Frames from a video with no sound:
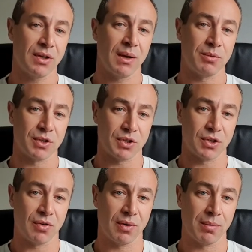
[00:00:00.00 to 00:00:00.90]
I'm just
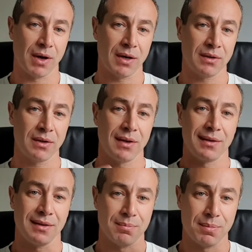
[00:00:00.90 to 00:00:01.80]
sharing mine.
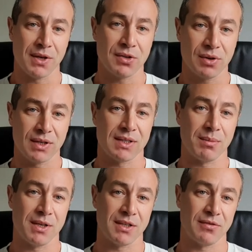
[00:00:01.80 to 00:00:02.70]
The battery is
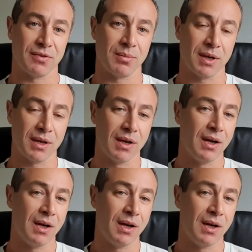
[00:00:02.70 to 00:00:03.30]
amazing for me.